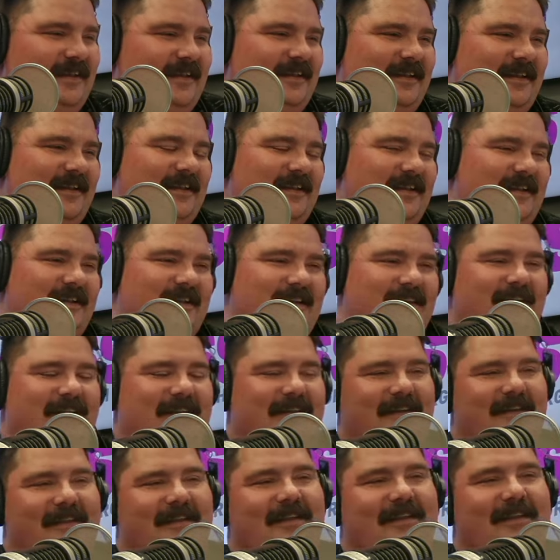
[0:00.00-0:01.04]

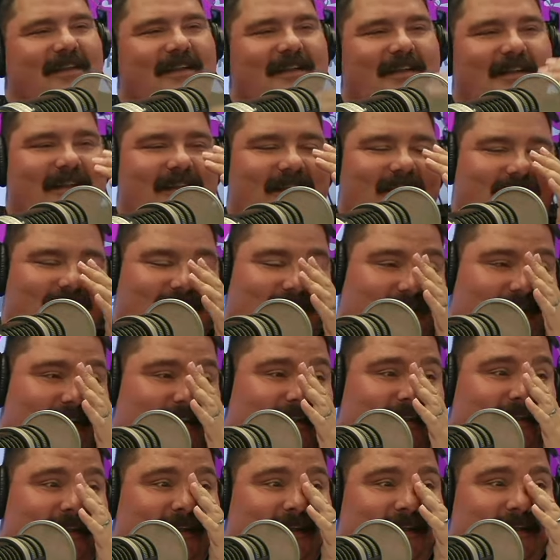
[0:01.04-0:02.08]

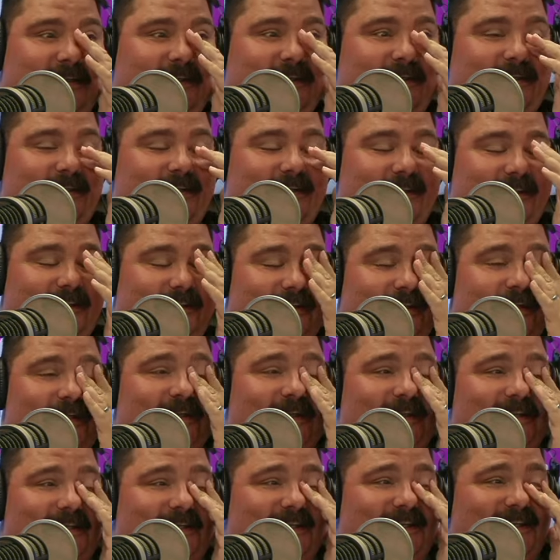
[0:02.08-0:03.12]

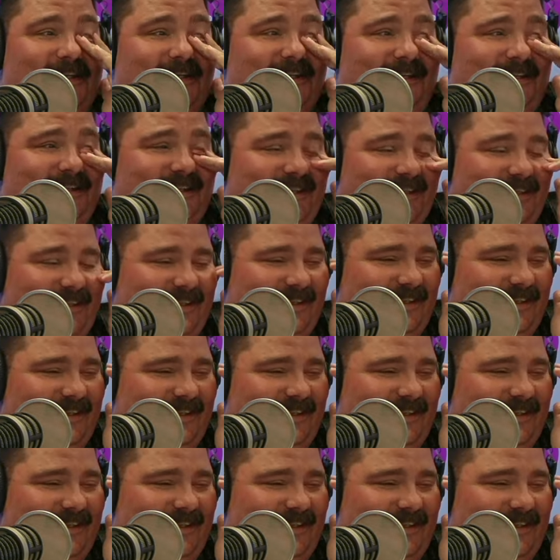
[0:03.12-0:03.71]
(silent)